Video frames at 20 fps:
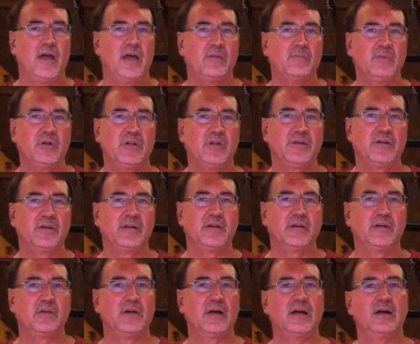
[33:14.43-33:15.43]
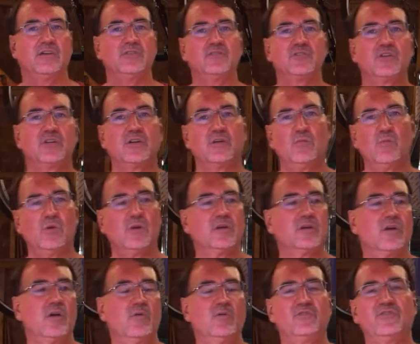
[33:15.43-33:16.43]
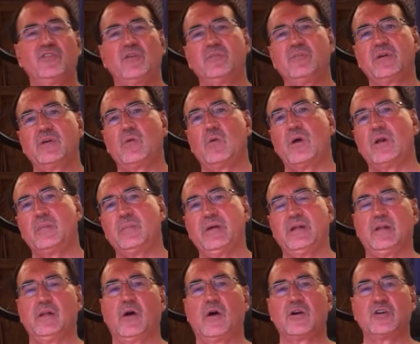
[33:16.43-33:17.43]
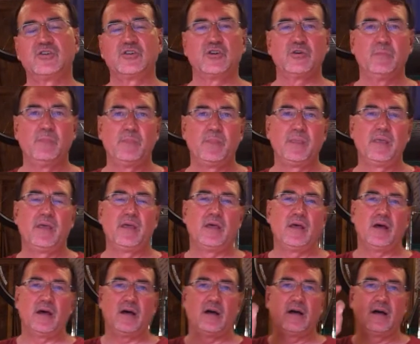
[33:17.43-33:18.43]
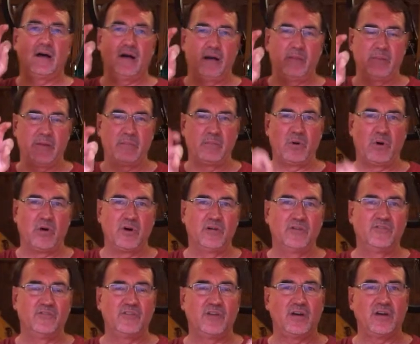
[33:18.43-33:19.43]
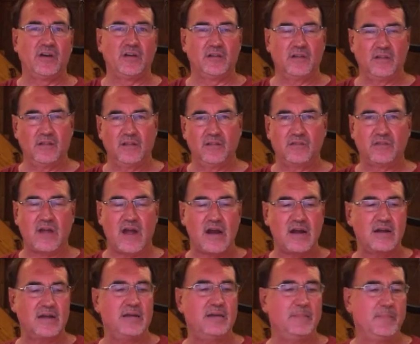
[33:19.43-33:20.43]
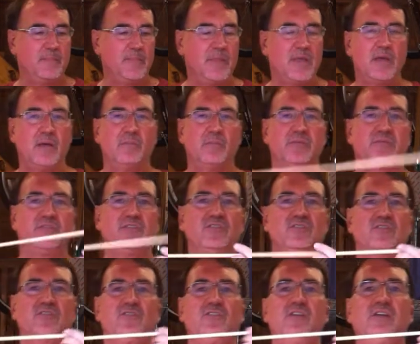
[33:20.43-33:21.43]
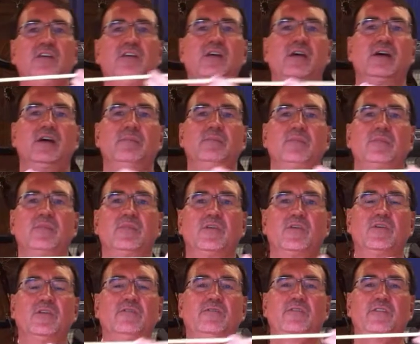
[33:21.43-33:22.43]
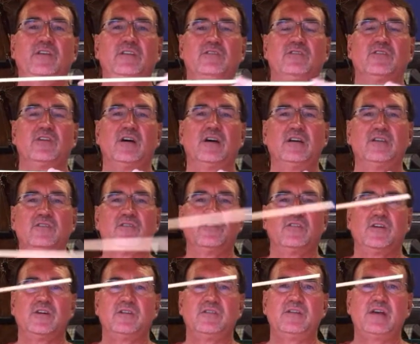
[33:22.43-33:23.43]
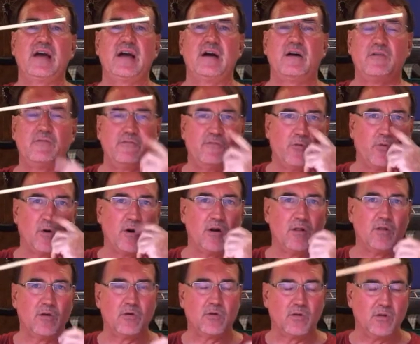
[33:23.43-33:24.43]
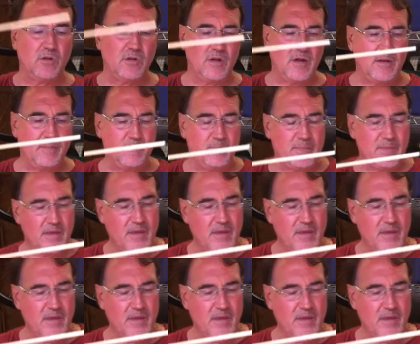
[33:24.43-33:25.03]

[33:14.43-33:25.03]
and building an eagle house, you're going to want to go with something quite a bit larger. Hummingbirds, tiny, but this is the good feet size dowel for our local